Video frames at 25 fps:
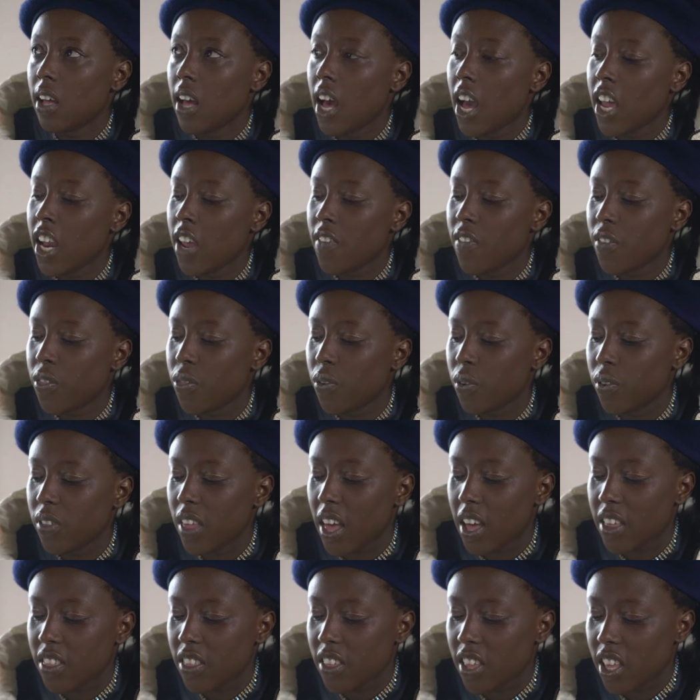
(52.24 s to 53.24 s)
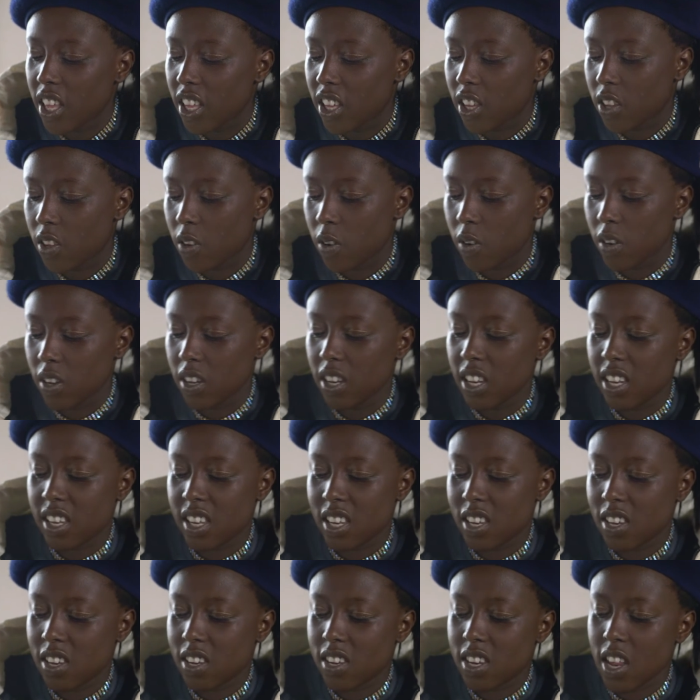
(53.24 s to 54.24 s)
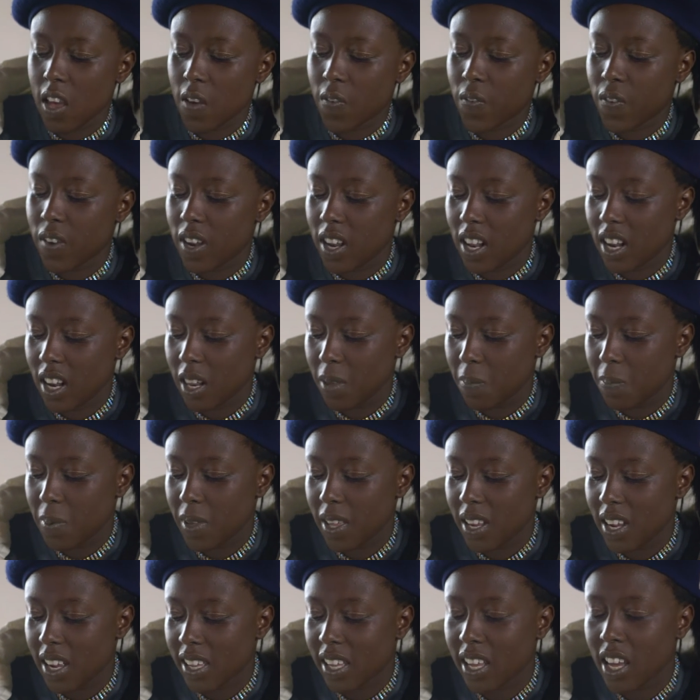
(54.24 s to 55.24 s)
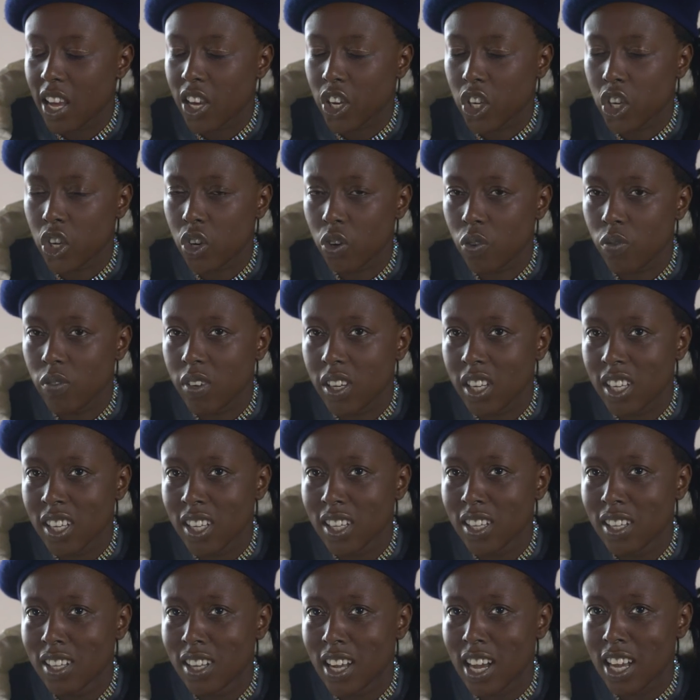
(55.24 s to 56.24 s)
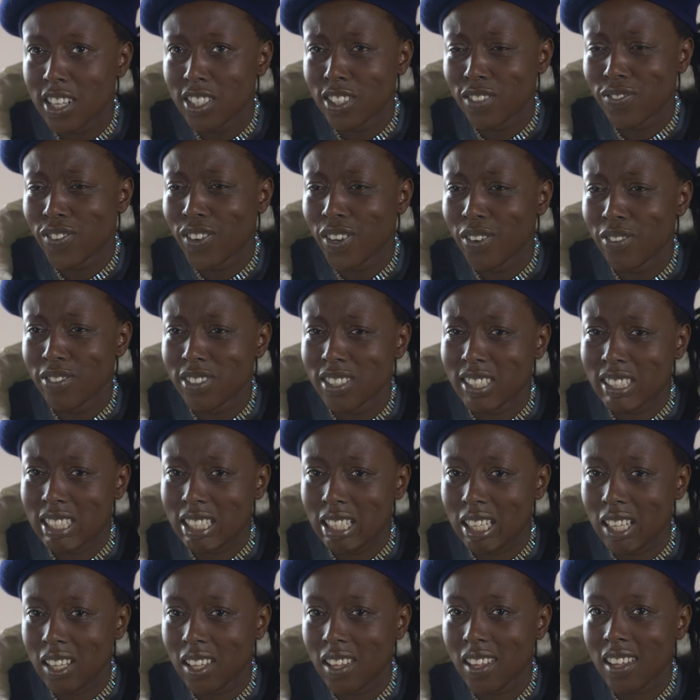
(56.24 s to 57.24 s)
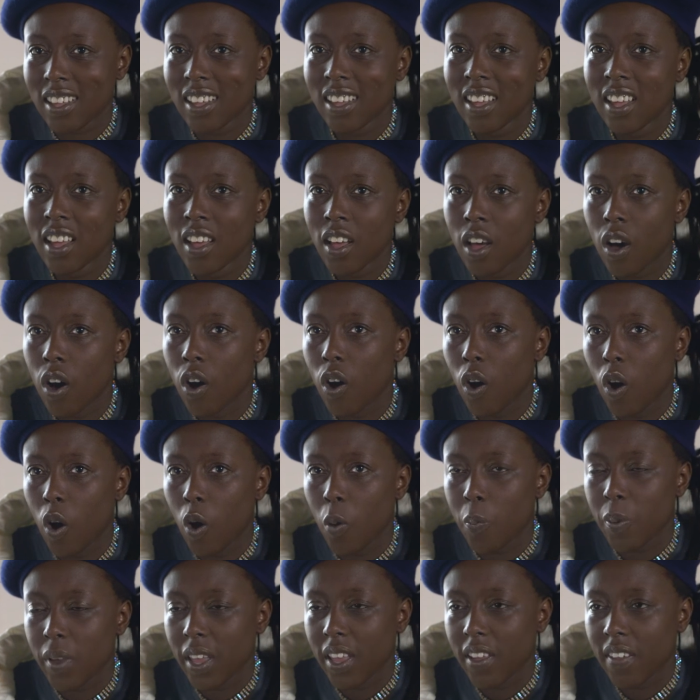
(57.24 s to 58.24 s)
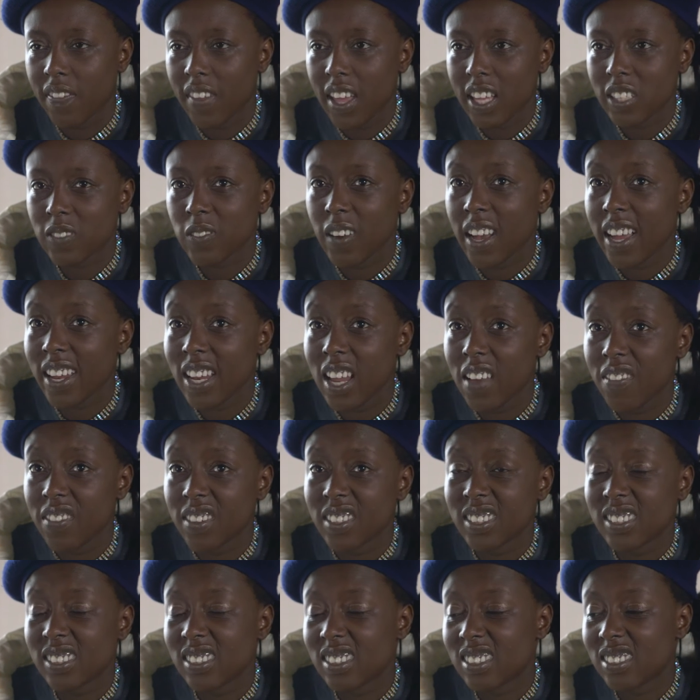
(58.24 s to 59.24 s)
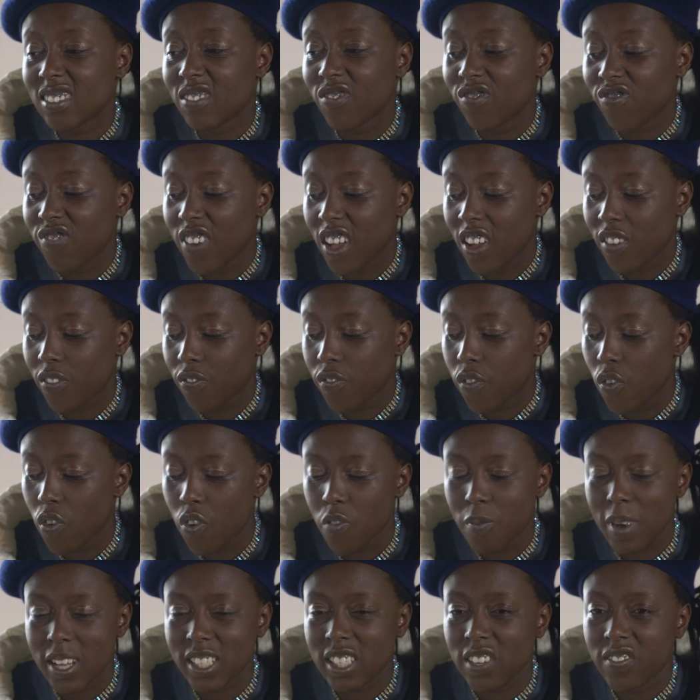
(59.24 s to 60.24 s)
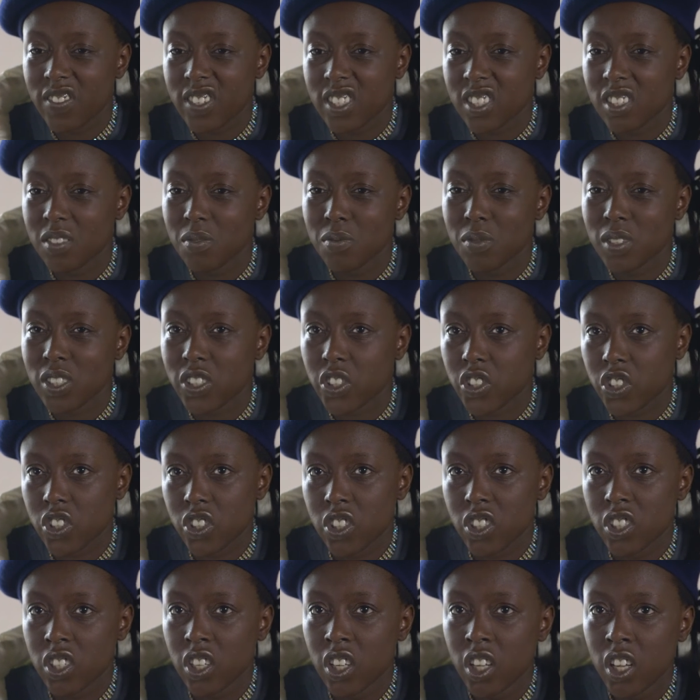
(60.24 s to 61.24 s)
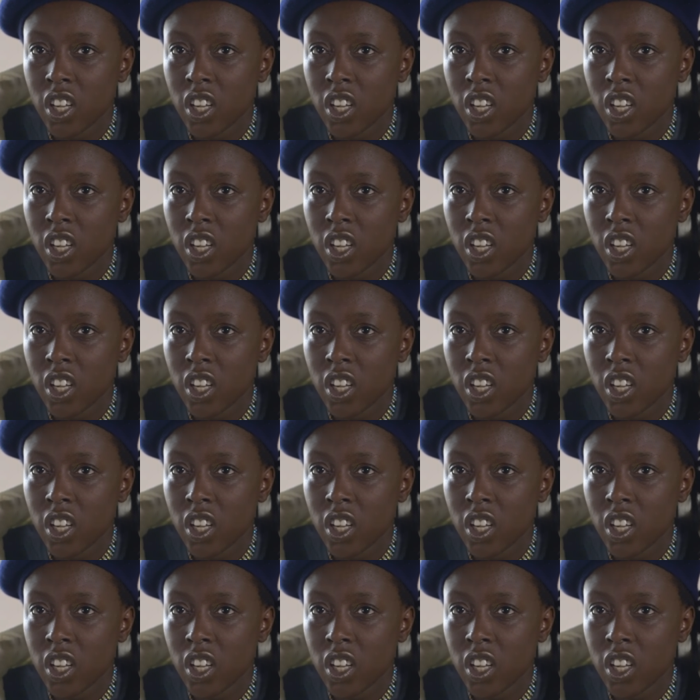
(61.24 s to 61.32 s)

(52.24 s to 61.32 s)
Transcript: I never thought that it could definitely be like a career. I just thought it was just like a hobby, and that's why I never felt for myself as a musician